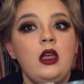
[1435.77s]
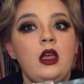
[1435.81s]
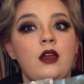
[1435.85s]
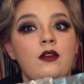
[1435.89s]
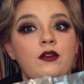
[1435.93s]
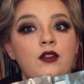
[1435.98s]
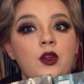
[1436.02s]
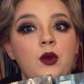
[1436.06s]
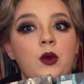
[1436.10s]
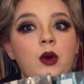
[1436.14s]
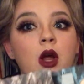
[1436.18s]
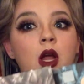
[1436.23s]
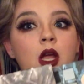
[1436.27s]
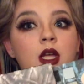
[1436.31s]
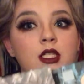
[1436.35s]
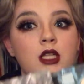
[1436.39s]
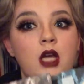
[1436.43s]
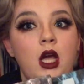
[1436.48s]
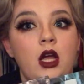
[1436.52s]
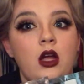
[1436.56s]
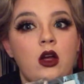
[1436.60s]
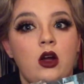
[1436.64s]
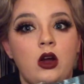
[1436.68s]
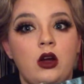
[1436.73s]
if you are a
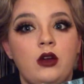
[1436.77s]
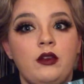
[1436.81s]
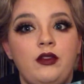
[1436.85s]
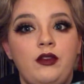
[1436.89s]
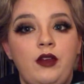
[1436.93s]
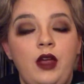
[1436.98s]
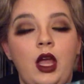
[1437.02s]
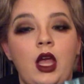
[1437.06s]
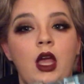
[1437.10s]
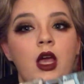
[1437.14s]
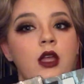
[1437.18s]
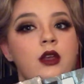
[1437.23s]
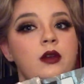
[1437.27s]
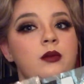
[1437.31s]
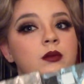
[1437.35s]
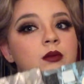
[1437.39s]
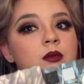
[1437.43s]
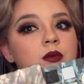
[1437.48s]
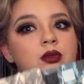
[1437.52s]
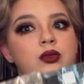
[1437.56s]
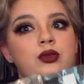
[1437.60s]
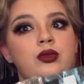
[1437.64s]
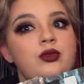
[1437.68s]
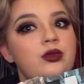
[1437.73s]
die-hard fan,
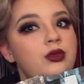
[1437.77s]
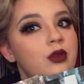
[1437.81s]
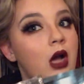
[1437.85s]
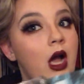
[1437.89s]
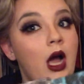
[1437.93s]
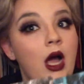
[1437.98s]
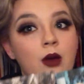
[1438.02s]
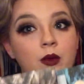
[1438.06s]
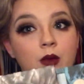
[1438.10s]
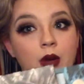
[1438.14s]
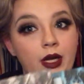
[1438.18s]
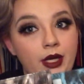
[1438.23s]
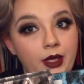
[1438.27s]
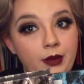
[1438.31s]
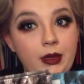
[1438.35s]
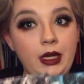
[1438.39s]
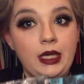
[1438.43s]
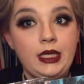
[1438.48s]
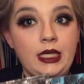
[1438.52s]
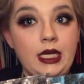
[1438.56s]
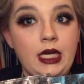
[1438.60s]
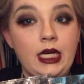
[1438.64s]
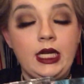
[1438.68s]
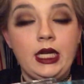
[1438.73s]
I
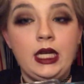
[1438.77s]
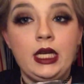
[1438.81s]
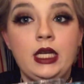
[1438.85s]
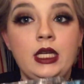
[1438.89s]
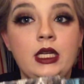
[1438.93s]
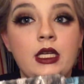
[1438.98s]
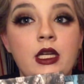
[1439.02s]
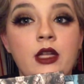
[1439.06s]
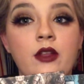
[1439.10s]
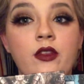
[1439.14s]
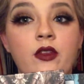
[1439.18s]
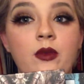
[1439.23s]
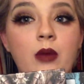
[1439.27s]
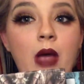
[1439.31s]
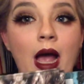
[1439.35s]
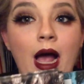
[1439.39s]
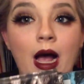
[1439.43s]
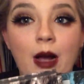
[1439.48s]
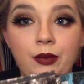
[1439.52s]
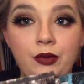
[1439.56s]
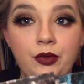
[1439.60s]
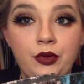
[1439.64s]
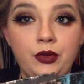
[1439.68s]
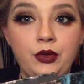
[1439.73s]
recommend getting it. It's
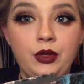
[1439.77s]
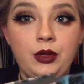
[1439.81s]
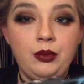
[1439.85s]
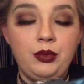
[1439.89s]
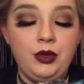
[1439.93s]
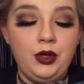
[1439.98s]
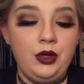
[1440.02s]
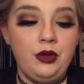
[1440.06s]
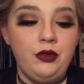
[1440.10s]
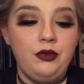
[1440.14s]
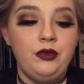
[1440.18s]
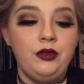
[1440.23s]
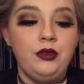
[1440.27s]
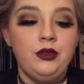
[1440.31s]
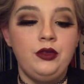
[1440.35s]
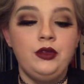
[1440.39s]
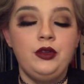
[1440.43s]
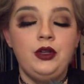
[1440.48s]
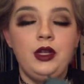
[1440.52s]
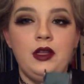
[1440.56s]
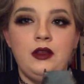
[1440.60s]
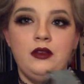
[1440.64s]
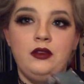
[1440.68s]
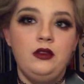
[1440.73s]
absolutely
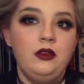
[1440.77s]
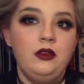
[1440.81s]
beautiful.